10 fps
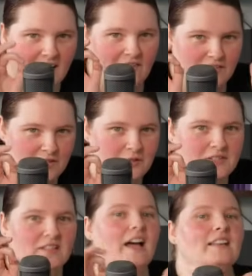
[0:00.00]
ever so
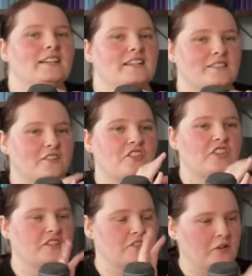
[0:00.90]
slightly so that
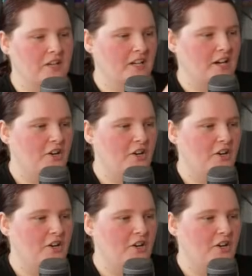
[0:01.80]
things don't get cut